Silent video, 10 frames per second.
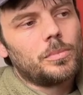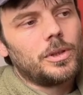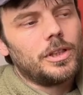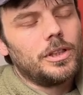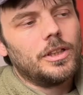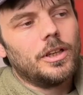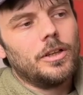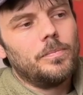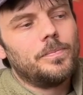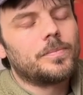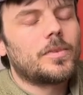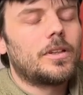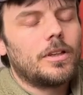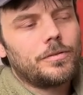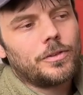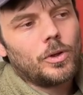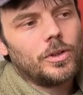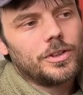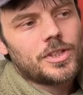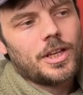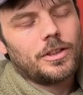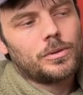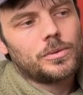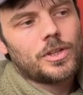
be, um, I forgot the technical